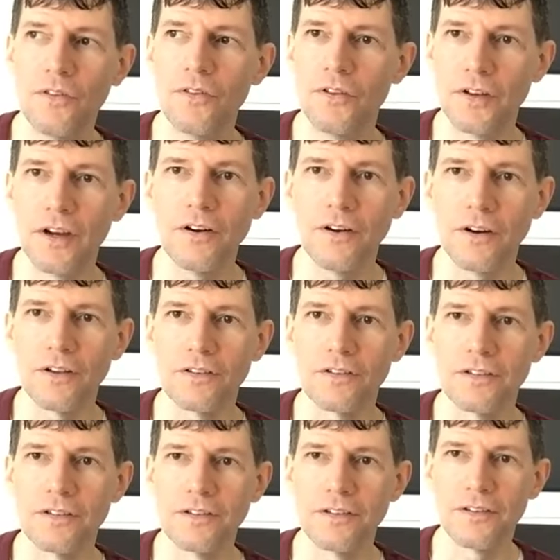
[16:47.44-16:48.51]
the
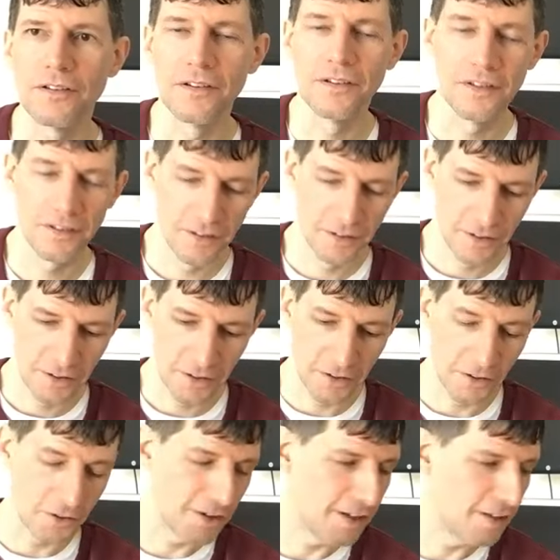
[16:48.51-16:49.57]
terrorists? You
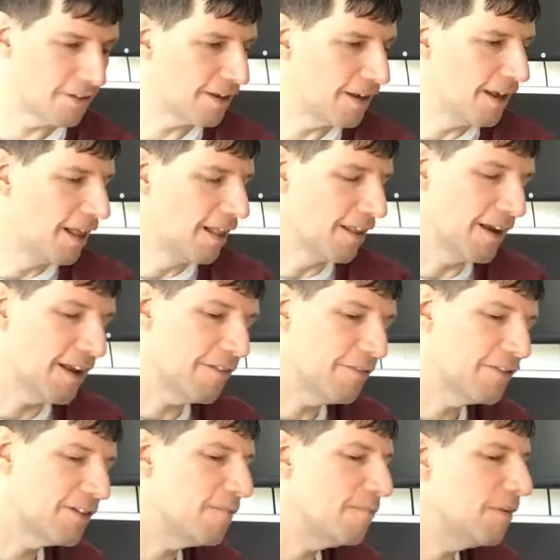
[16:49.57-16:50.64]
know, it's like I've
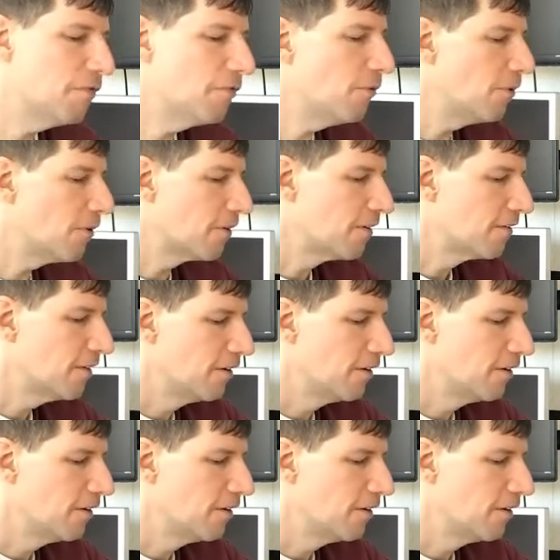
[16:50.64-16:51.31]
said before,